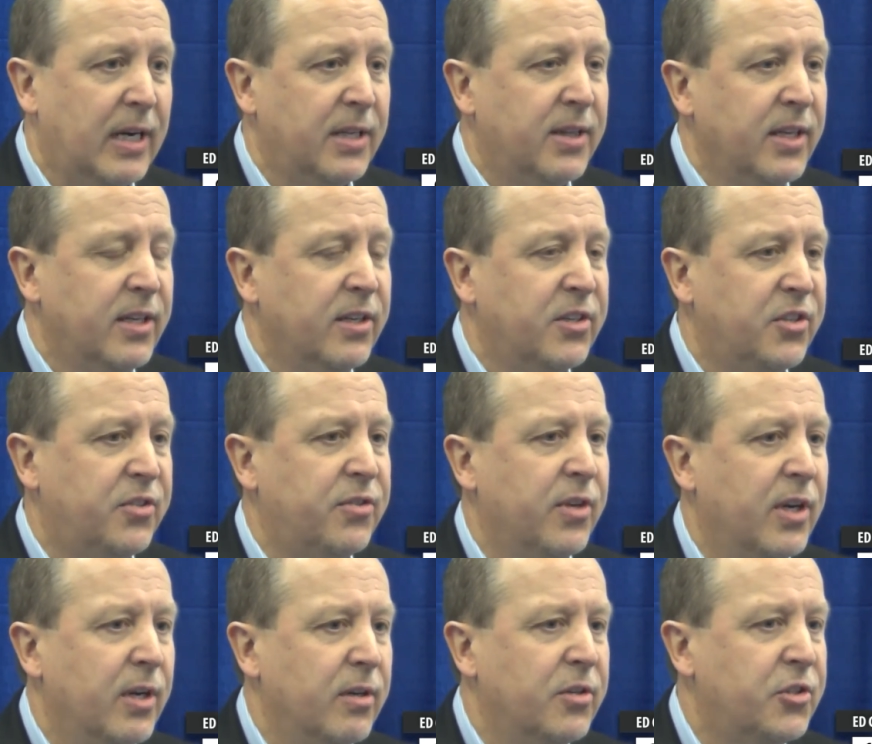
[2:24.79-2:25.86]
I think it's
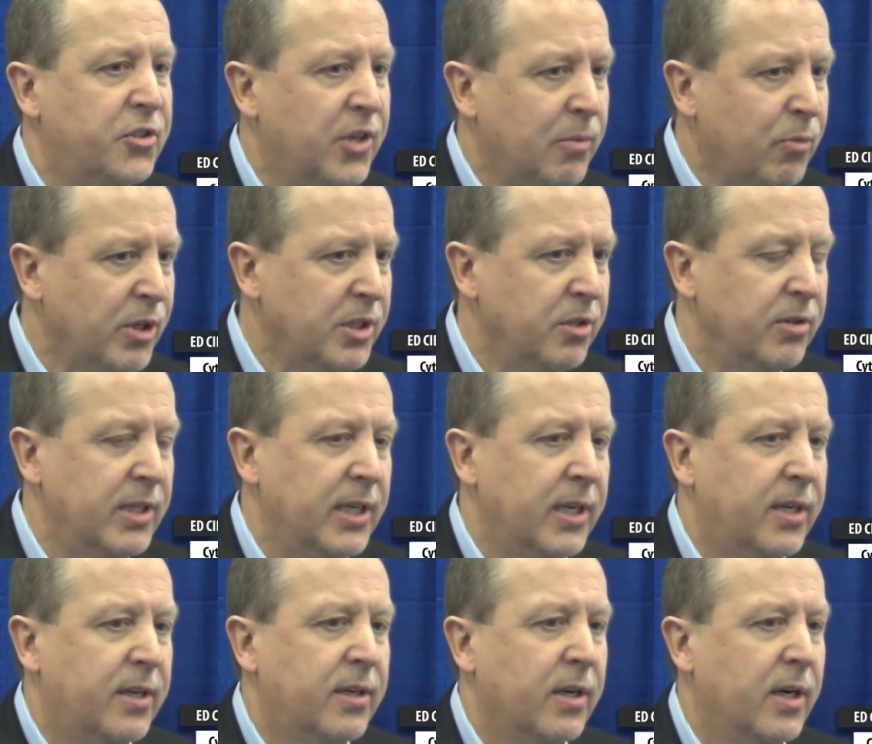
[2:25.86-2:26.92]
uh, somewhat
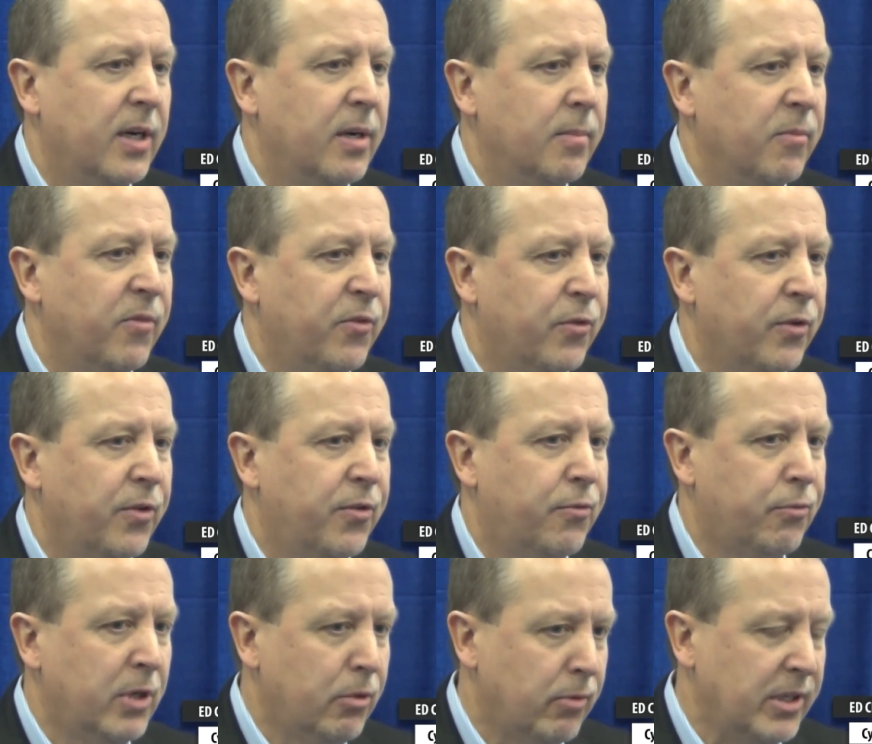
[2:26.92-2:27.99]
unique um, for
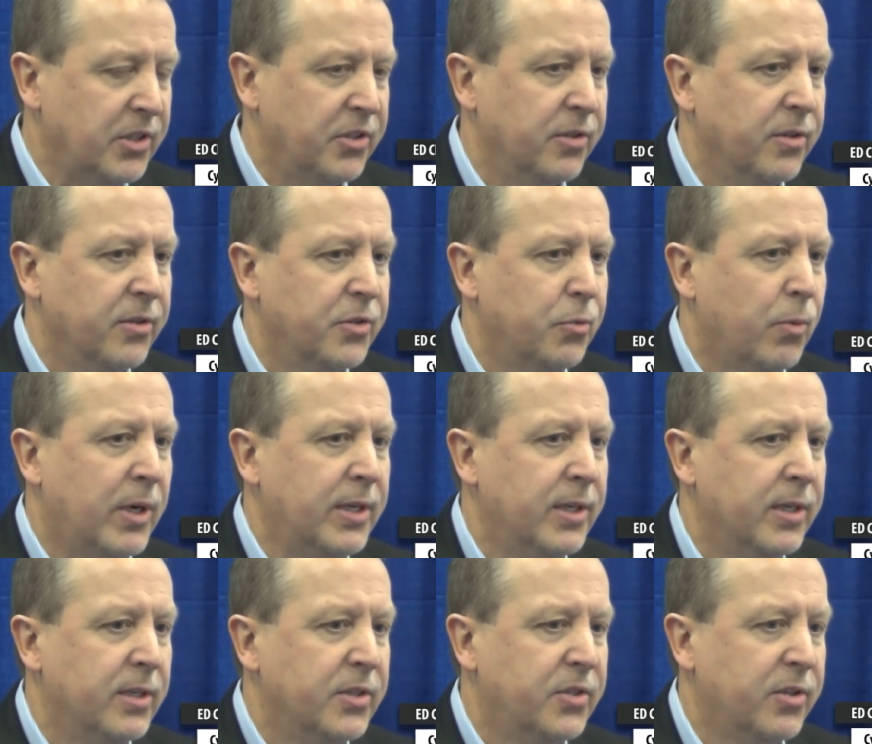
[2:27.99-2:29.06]
three reasons. One
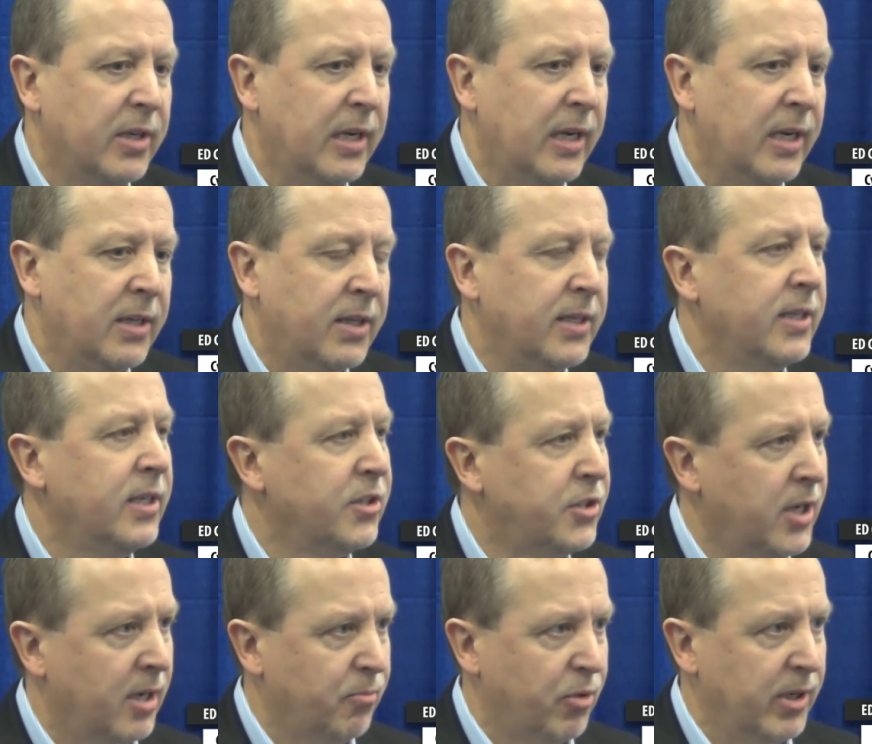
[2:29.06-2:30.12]
is that it is
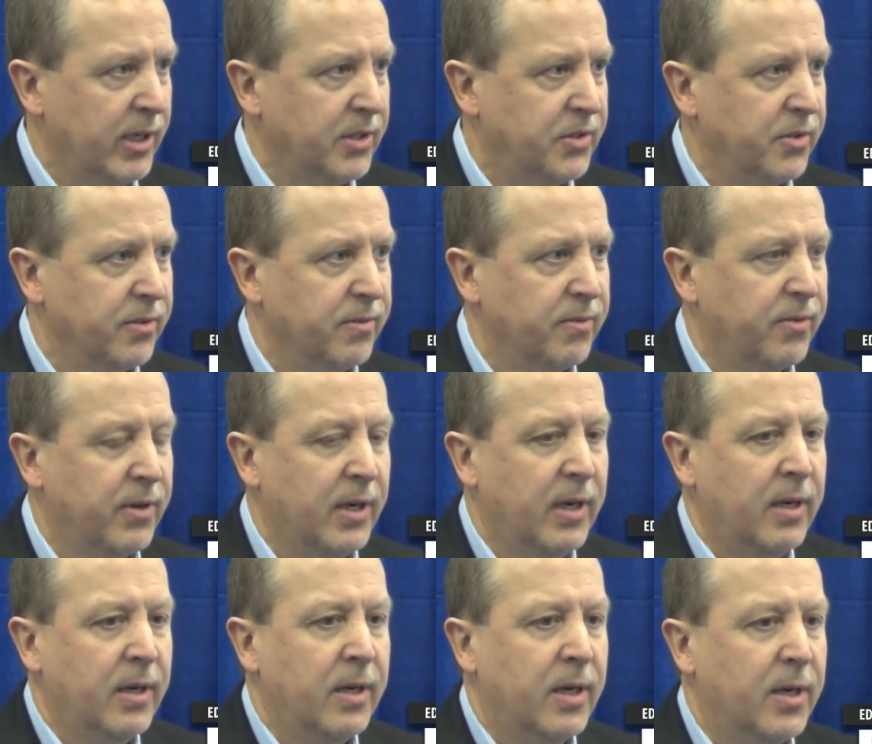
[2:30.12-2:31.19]
comprehensive.
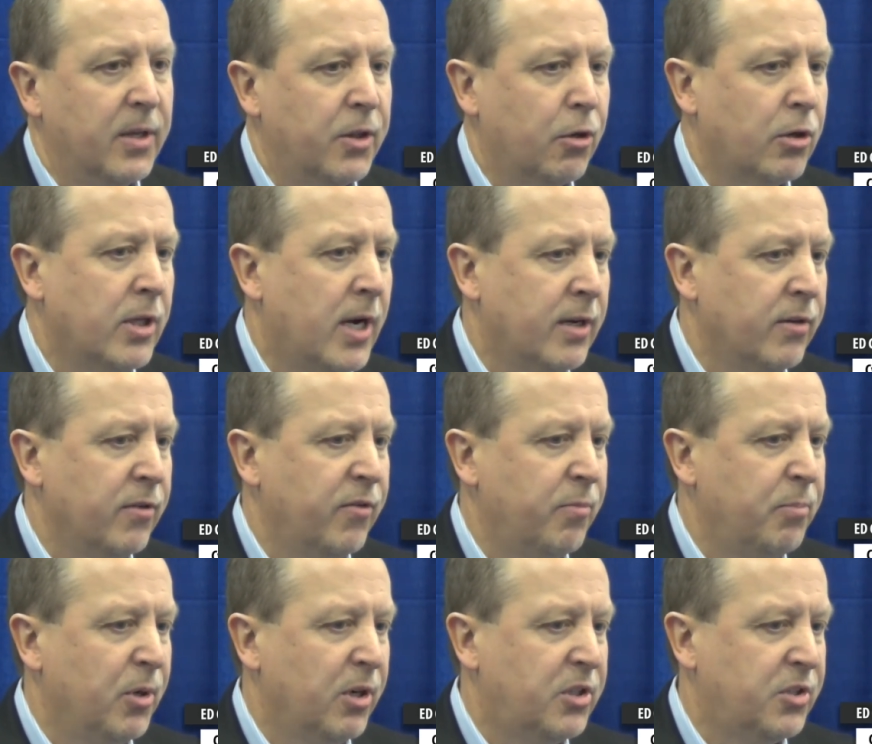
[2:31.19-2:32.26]
Uh, there are a lot
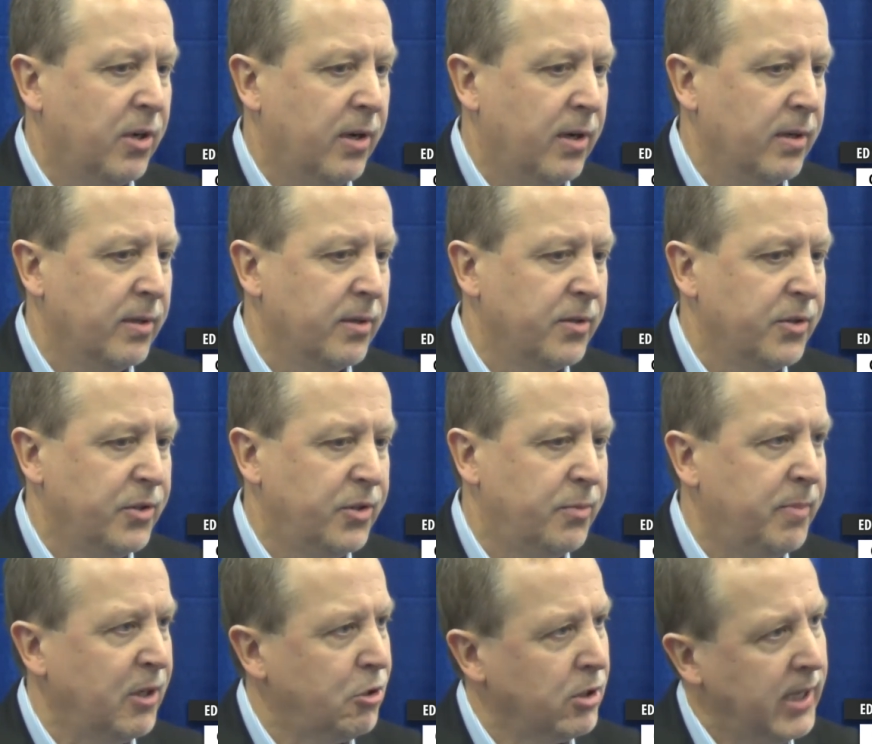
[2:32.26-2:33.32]
of books on
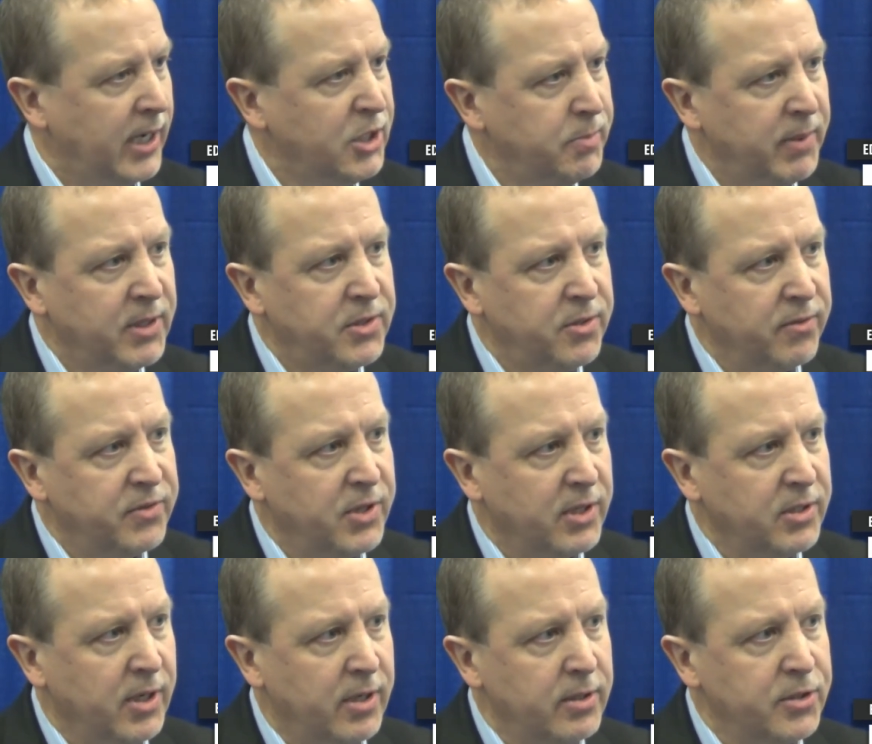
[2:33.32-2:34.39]
special aspects of
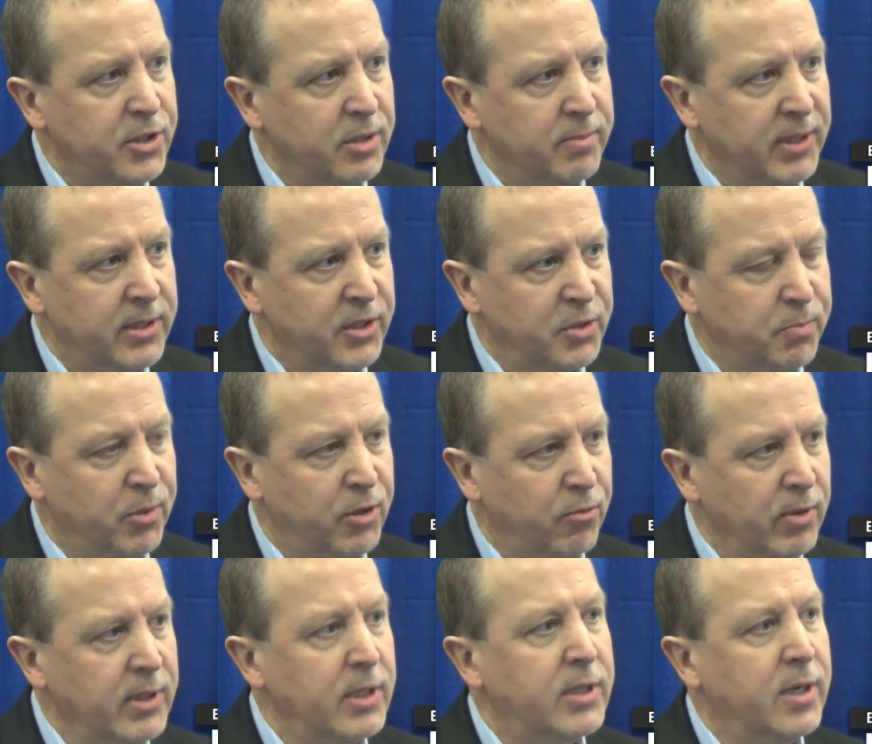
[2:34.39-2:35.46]
cytology, but this book
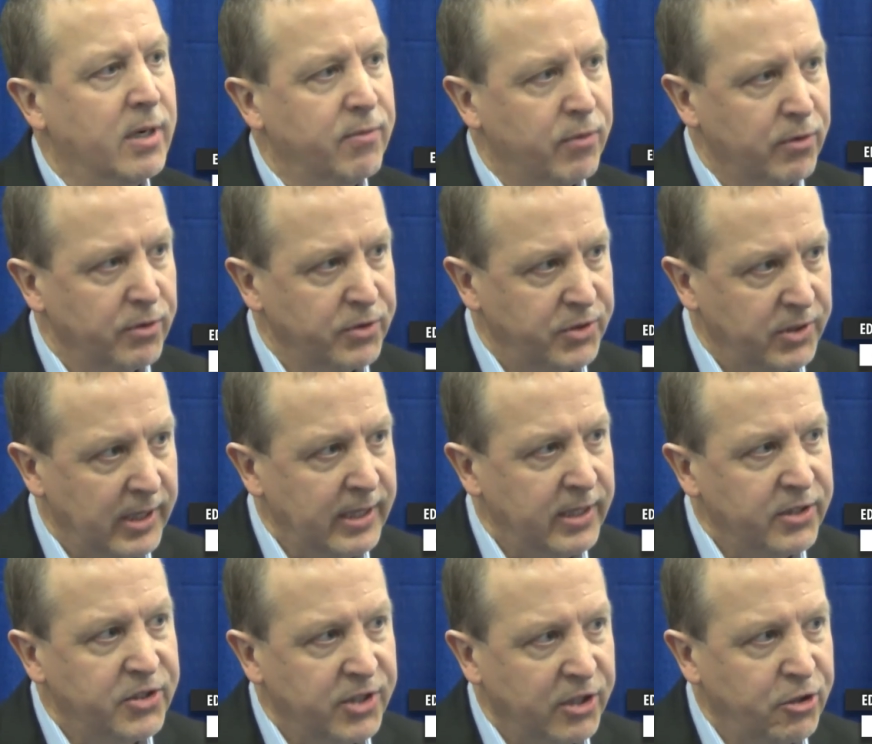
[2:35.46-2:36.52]
really covers
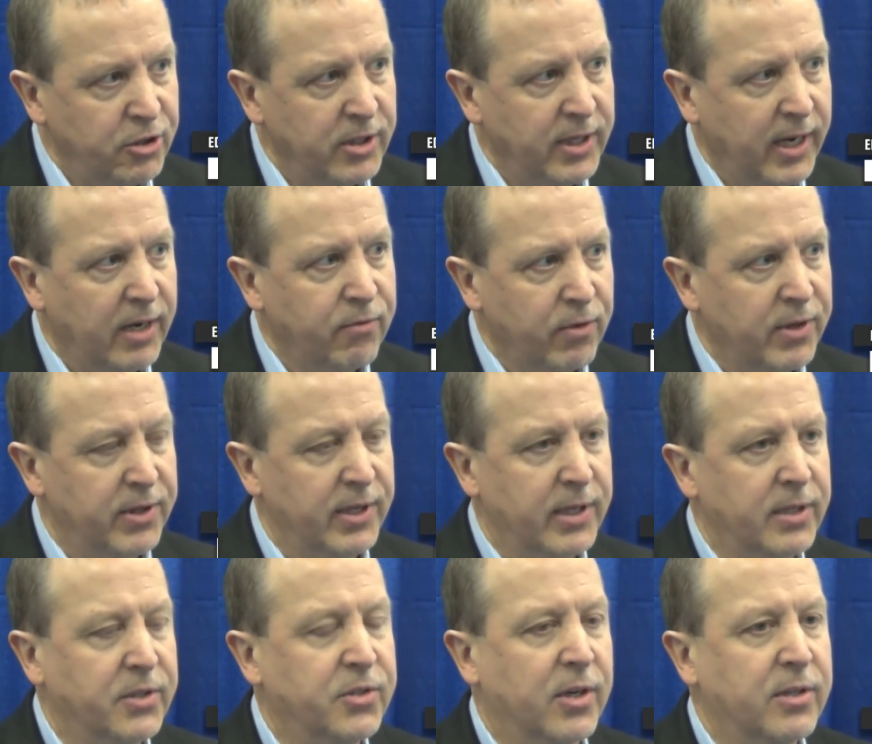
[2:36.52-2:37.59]
essentially
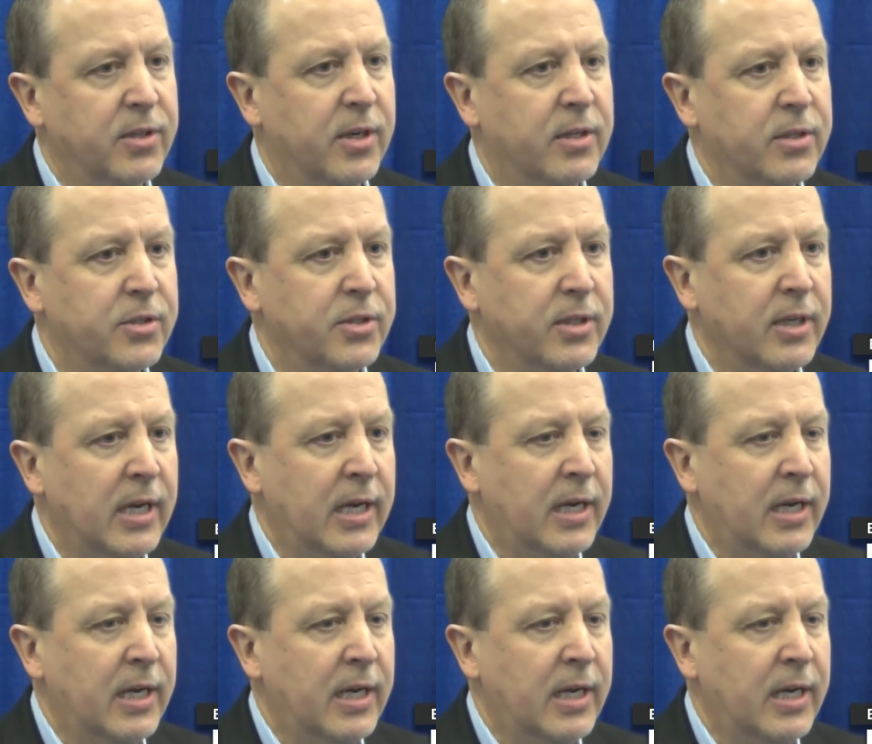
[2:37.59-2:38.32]
everything in cytology.